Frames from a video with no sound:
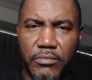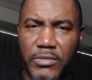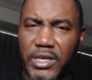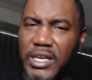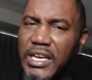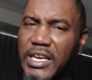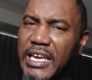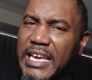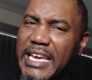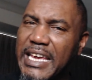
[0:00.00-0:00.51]

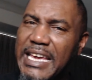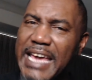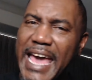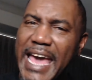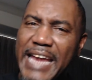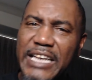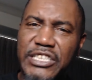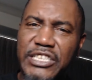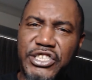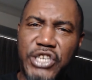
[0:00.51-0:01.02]
He had
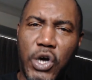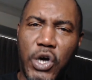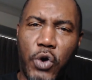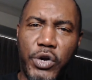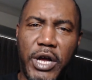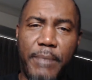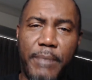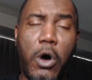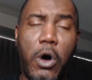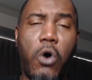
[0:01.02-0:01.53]
it sold
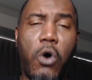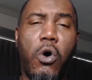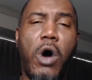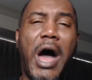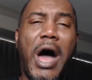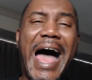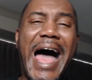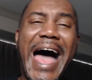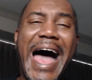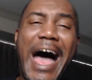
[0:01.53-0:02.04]
up on
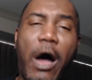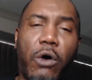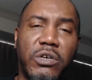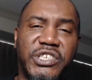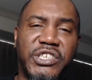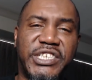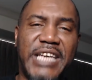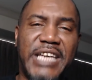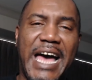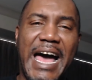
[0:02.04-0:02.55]
our
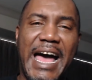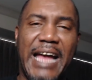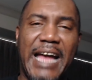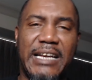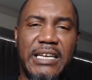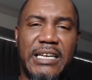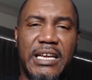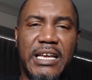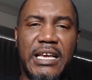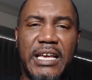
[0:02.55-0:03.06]
side.
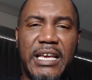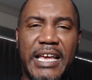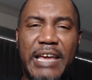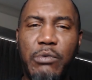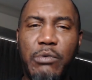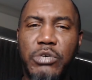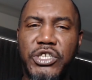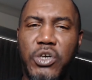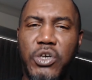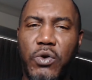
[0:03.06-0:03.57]
He
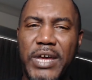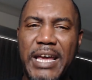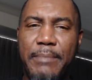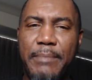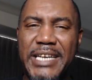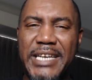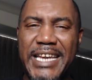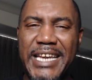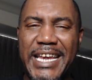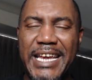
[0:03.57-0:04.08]
was on
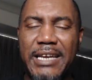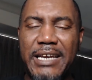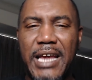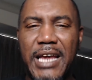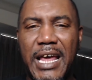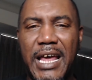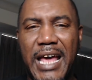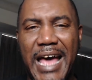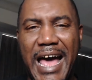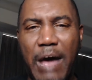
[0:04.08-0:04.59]
M&N.
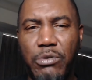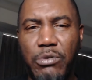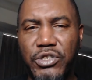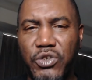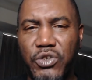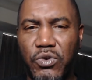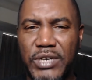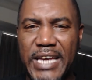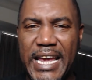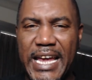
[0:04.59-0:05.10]
I was
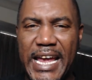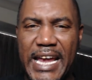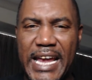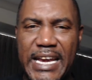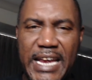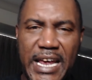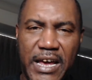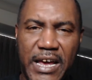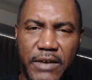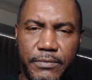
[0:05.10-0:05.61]
on
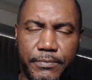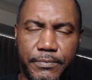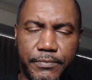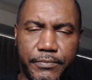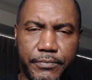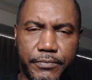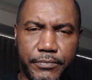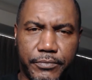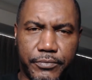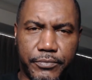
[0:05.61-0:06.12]
KNL.
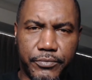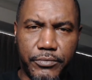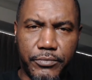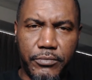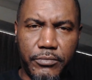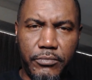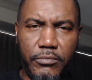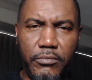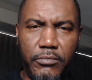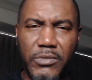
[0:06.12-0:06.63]

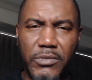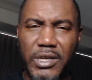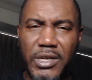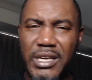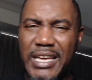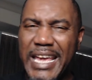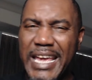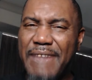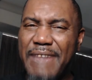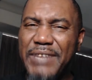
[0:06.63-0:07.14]

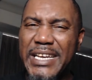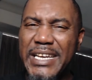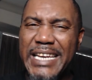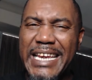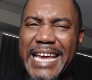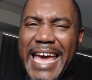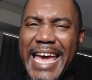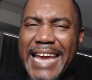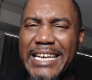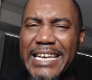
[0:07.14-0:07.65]
Heavy D
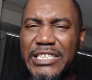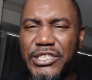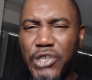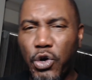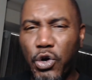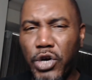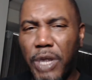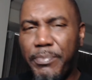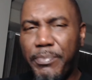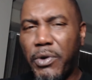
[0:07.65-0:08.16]
had it sold
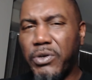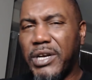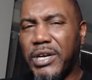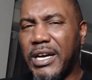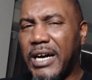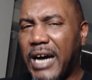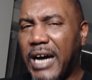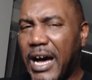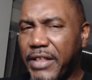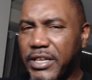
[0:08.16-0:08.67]
up on the
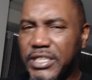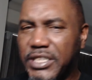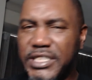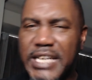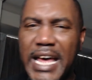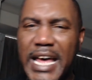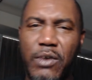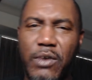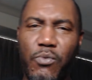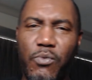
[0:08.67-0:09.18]
other
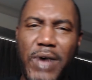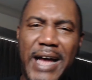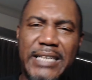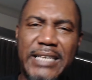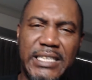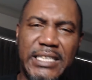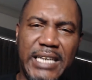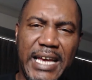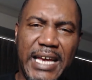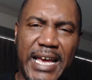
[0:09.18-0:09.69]
side of
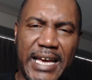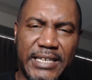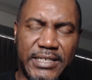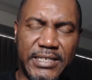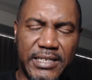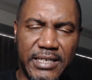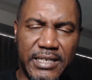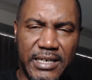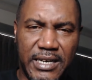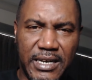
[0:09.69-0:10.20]
YTS.
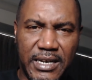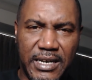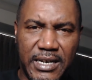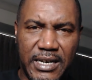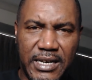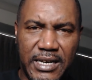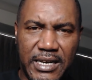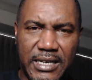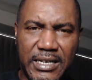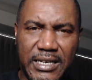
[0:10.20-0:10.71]

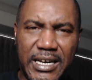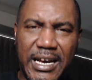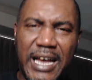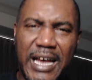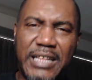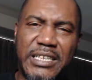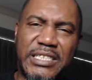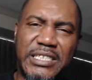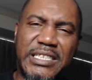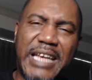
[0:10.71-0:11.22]
The other
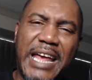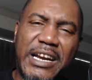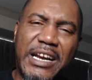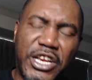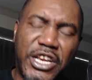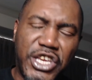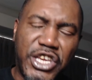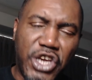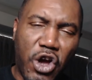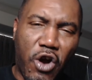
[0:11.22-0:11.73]
side of the
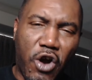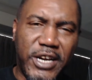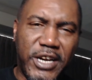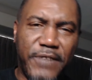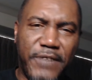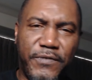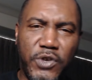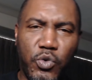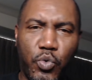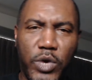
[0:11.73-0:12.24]
yard, if
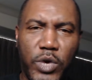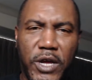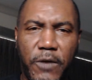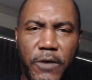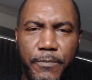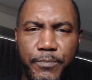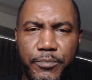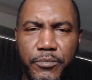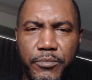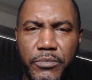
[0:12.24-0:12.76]
you will.
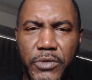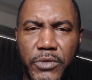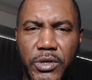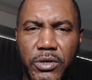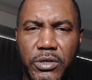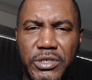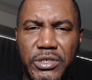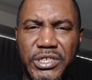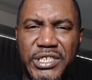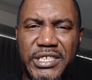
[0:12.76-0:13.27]

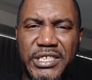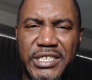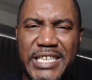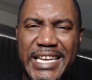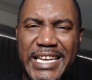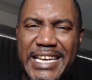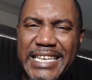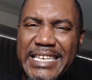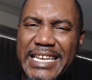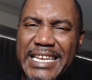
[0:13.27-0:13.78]
C
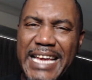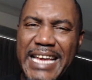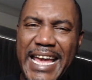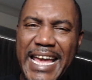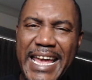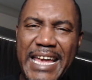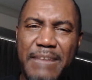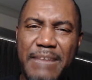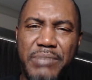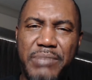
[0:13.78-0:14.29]
and D, A
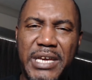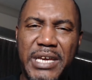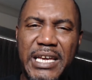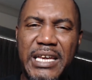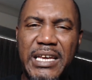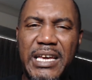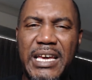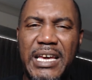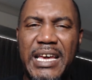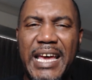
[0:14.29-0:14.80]
and B,
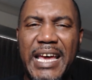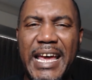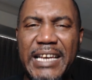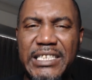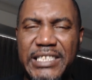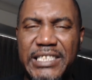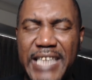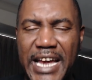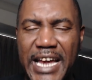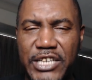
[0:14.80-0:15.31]

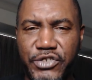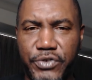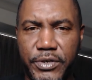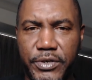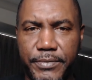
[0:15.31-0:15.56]
etc.